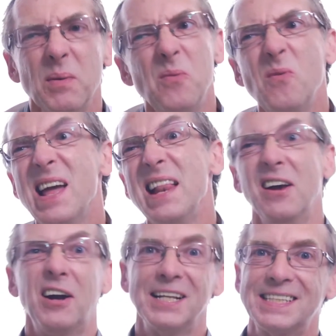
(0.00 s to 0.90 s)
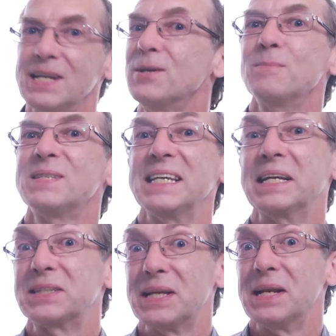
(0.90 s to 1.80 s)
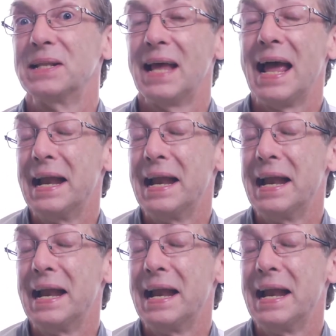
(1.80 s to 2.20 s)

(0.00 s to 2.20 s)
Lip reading: when really I could send them 6 and